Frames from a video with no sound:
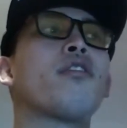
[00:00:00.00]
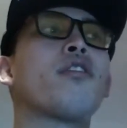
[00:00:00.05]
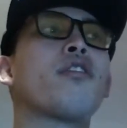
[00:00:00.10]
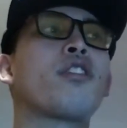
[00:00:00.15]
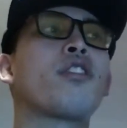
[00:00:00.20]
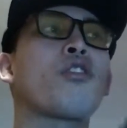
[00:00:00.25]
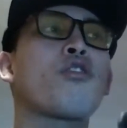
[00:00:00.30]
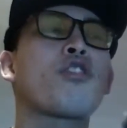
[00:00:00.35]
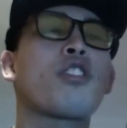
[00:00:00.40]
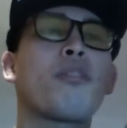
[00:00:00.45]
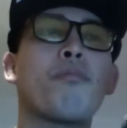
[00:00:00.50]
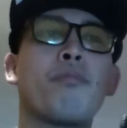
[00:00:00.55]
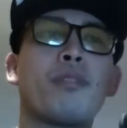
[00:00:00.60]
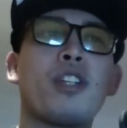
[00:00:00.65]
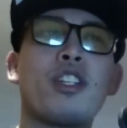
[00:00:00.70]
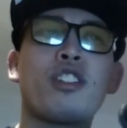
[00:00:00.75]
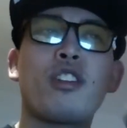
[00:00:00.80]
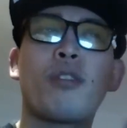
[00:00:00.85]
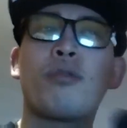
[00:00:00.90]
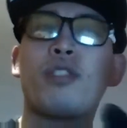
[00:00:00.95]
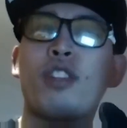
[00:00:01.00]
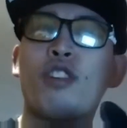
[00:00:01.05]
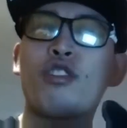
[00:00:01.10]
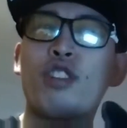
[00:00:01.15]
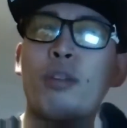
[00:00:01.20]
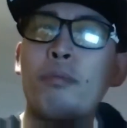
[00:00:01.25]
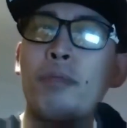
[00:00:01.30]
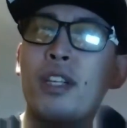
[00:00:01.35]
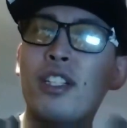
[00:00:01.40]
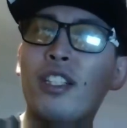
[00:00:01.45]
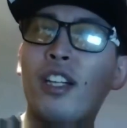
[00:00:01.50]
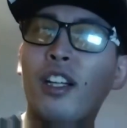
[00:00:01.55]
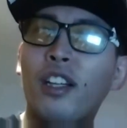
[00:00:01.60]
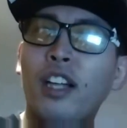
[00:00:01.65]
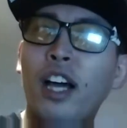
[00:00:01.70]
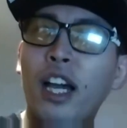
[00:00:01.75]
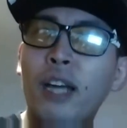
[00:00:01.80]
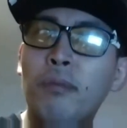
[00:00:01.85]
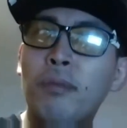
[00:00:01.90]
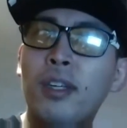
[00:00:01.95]
there's a
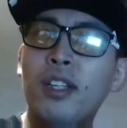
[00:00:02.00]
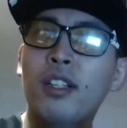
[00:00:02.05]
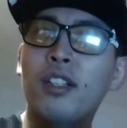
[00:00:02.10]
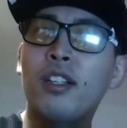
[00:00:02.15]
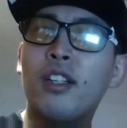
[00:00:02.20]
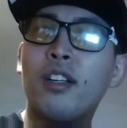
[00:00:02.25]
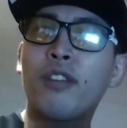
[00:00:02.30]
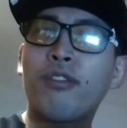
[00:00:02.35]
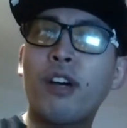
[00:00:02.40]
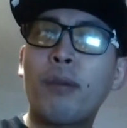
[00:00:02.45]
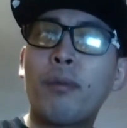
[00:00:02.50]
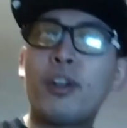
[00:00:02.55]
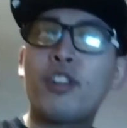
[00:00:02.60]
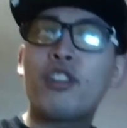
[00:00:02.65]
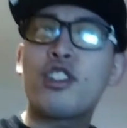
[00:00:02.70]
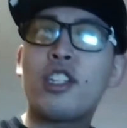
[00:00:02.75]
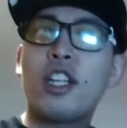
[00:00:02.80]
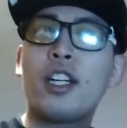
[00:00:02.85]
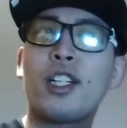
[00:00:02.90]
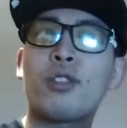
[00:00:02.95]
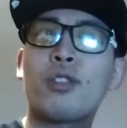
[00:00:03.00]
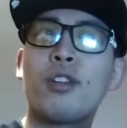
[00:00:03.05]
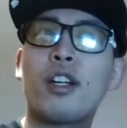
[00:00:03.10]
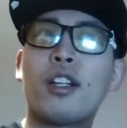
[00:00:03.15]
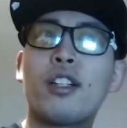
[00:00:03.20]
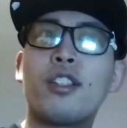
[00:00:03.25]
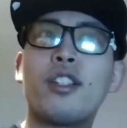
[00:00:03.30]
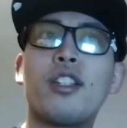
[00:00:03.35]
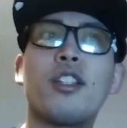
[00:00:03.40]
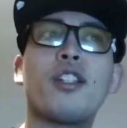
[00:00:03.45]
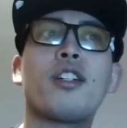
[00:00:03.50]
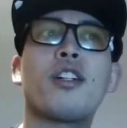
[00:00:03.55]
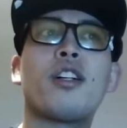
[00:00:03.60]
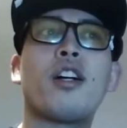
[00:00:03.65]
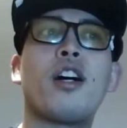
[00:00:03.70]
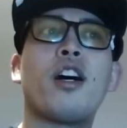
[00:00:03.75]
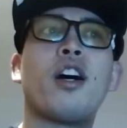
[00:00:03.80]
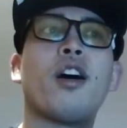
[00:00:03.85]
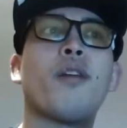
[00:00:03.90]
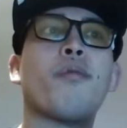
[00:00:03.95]
misalignment, if I'm understanding correctly,
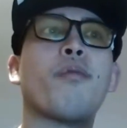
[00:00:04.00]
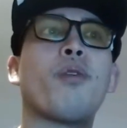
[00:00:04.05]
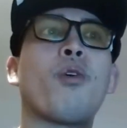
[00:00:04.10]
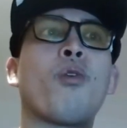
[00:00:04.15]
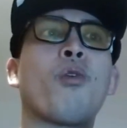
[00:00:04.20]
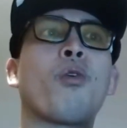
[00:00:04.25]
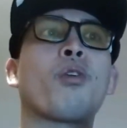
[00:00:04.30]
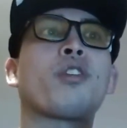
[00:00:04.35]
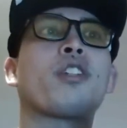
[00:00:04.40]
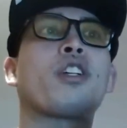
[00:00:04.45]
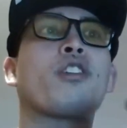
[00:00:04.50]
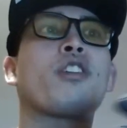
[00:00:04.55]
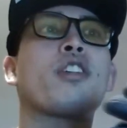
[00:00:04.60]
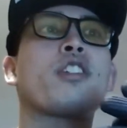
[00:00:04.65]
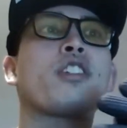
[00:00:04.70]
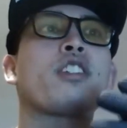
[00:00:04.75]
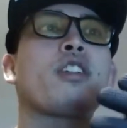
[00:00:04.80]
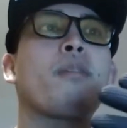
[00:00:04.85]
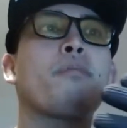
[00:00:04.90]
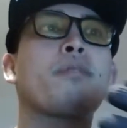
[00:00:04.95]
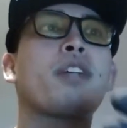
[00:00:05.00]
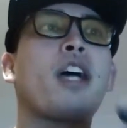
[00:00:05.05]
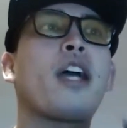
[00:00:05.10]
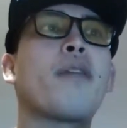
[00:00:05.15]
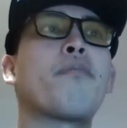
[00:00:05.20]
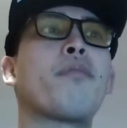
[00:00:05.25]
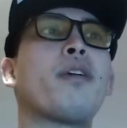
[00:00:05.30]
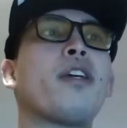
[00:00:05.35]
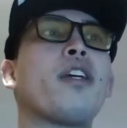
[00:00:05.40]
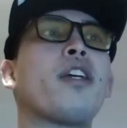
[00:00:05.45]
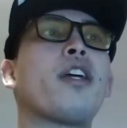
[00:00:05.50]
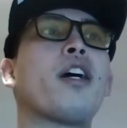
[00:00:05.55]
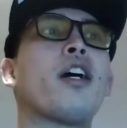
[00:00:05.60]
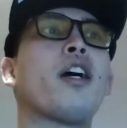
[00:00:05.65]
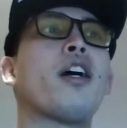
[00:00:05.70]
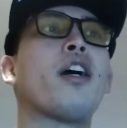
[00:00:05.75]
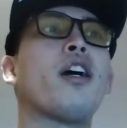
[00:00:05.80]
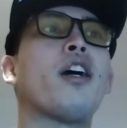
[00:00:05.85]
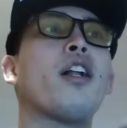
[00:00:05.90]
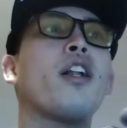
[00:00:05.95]
or there is some type
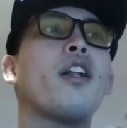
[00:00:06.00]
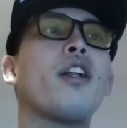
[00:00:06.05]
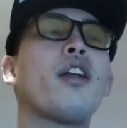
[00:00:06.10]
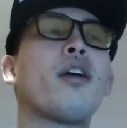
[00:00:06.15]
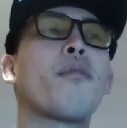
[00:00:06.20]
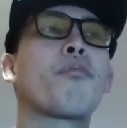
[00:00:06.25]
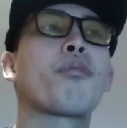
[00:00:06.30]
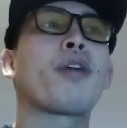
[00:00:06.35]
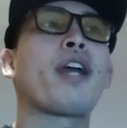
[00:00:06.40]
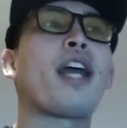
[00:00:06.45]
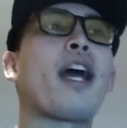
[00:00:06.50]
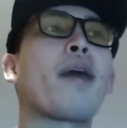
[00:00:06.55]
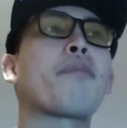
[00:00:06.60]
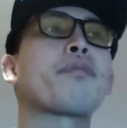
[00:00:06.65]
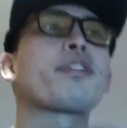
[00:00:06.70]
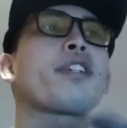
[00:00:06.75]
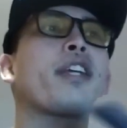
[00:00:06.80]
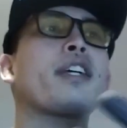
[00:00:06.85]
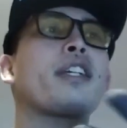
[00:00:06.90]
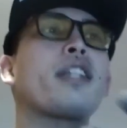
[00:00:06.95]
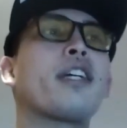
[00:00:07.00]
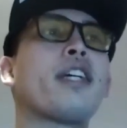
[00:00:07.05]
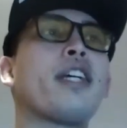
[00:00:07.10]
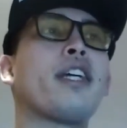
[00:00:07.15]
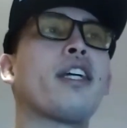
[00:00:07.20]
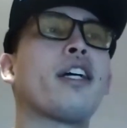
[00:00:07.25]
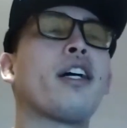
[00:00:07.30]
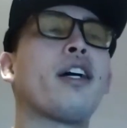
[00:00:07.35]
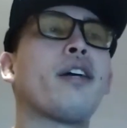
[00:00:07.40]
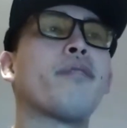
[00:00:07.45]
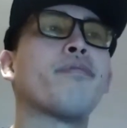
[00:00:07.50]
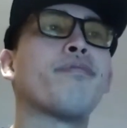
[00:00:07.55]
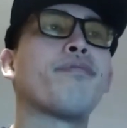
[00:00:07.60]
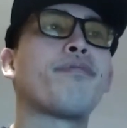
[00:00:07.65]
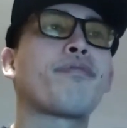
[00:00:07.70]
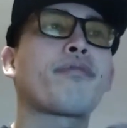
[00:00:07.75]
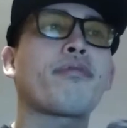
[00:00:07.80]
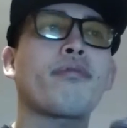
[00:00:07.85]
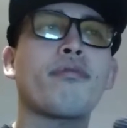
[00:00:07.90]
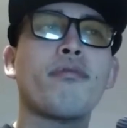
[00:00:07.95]
of perhaps like a
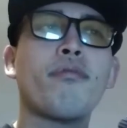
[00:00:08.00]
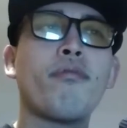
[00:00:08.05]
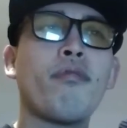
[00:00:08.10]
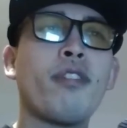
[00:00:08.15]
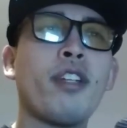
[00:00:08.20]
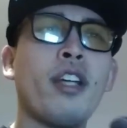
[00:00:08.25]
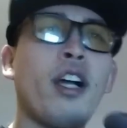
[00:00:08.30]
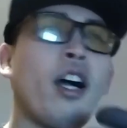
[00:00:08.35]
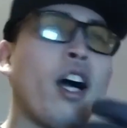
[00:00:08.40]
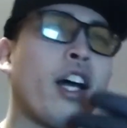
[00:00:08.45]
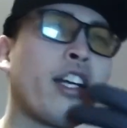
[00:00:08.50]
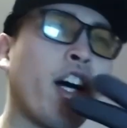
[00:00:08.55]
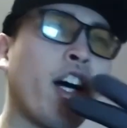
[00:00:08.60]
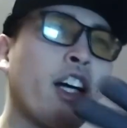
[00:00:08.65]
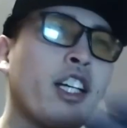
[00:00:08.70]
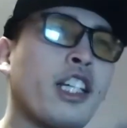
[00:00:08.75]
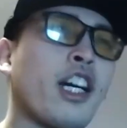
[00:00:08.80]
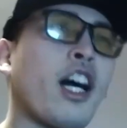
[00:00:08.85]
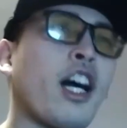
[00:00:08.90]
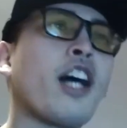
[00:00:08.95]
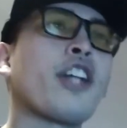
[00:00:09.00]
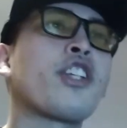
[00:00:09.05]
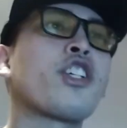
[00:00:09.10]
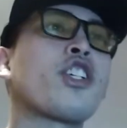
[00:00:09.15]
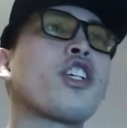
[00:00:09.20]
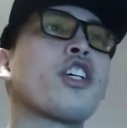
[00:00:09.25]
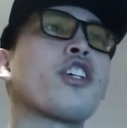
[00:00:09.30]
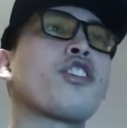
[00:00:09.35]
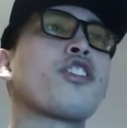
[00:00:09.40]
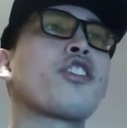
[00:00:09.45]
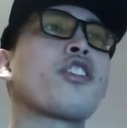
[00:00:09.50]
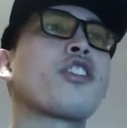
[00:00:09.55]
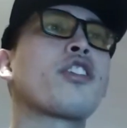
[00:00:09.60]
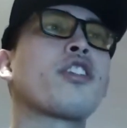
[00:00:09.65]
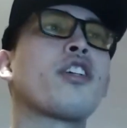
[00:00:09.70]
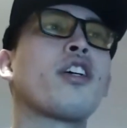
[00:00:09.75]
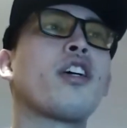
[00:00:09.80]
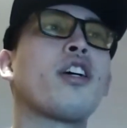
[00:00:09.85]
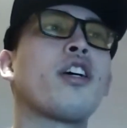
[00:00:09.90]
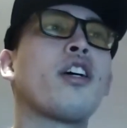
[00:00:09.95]
an unconscious
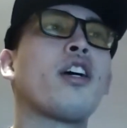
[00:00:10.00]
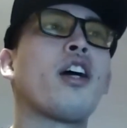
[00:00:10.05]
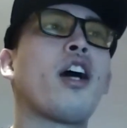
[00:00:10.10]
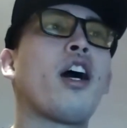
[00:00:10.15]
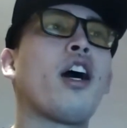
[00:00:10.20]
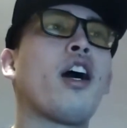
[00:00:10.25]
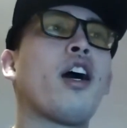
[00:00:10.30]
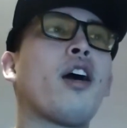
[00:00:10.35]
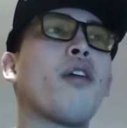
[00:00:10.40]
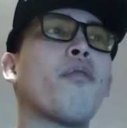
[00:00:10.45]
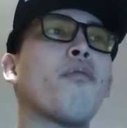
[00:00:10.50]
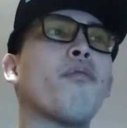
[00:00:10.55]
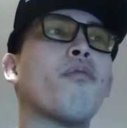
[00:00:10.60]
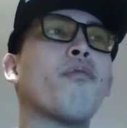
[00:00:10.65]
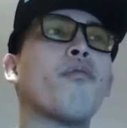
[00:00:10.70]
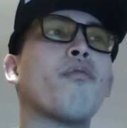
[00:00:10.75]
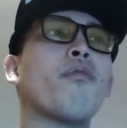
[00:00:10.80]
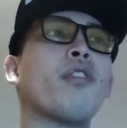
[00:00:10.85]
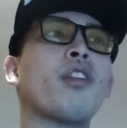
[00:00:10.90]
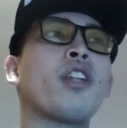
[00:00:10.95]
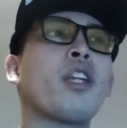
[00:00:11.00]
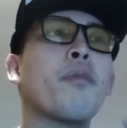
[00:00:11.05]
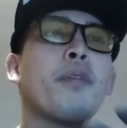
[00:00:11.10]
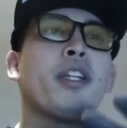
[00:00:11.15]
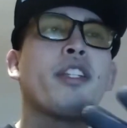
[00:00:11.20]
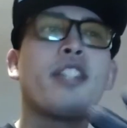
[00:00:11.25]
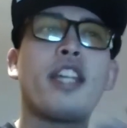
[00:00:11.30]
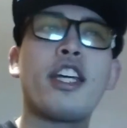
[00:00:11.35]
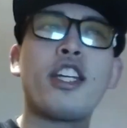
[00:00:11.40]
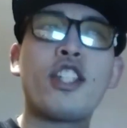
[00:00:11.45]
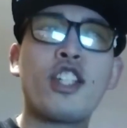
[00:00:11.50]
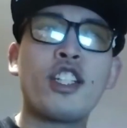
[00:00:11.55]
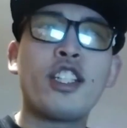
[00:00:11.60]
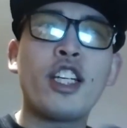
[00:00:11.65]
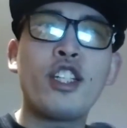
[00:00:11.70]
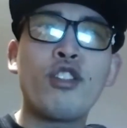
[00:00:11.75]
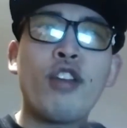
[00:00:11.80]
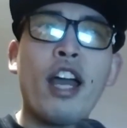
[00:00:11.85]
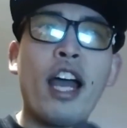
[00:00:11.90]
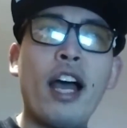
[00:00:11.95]
limitation that
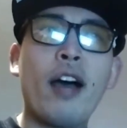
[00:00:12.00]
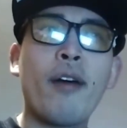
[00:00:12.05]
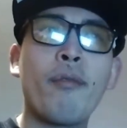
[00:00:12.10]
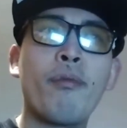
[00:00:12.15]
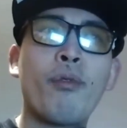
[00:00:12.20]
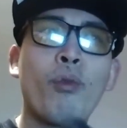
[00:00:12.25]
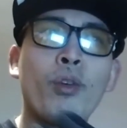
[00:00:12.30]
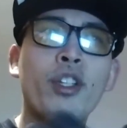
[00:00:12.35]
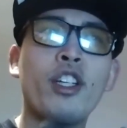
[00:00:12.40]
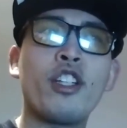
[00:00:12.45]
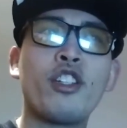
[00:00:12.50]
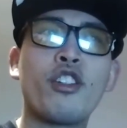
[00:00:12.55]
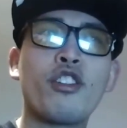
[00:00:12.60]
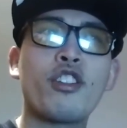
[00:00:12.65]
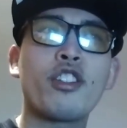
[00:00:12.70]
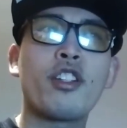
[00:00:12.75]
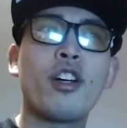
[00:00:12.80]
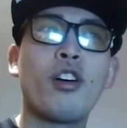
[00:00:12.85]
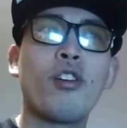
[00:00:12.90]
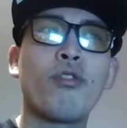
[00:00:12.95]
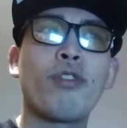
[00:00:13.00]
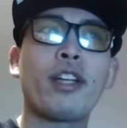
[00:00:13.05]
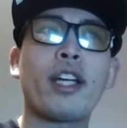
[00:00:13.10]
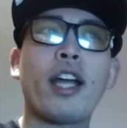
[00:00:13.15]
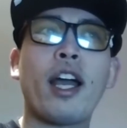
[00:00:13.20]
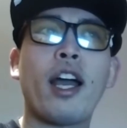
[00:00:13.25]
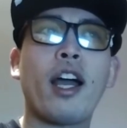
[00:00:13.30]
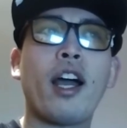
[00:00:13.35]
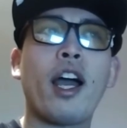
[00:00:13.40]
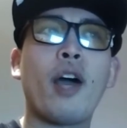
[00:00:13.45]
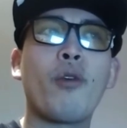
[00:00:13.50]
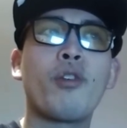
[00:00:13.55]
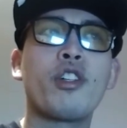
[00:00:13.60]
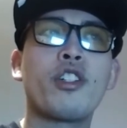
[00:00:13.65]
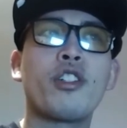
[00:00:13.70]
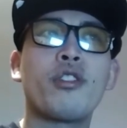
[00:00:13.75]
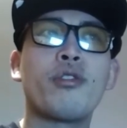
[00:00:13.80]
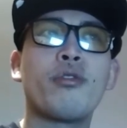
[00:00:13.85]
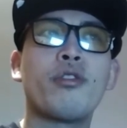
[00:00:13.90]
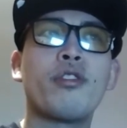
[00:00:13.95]
you have within yourself. Like how would
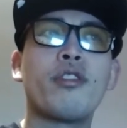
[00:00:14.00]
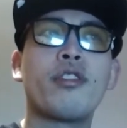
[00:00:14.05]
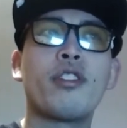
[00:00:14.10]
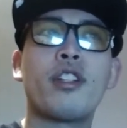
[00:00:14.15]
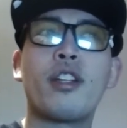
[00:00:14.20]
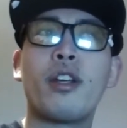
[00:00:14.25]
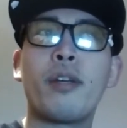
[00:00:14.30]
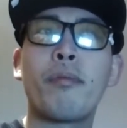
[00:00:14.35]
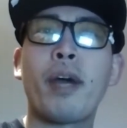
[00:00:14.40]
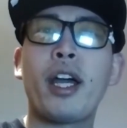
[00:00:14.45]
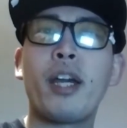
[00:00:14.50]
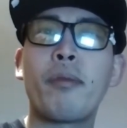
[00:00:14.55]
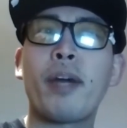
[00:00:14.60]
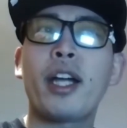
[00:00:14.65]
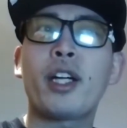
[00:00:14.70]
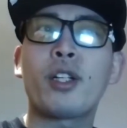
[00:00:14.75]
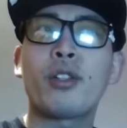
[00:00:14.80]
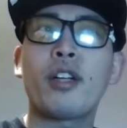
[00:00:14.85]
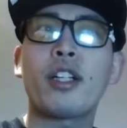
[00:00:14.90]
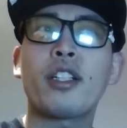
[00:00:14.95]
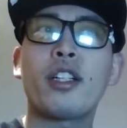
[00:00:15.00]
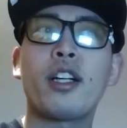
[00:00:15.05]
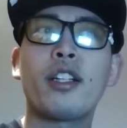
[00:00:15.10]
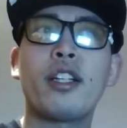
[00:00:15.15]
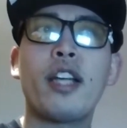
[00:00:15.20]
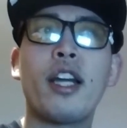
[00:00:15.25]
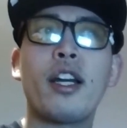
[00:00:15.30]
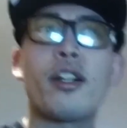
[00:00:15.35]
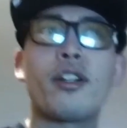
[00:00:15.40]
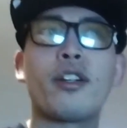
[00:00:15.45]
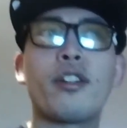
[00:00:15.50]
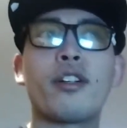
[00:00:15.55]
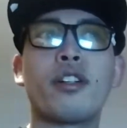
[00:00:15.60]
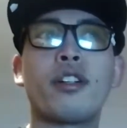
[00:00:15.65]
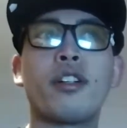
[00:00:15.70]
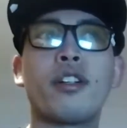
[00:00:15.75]
you Am I correct on that, or?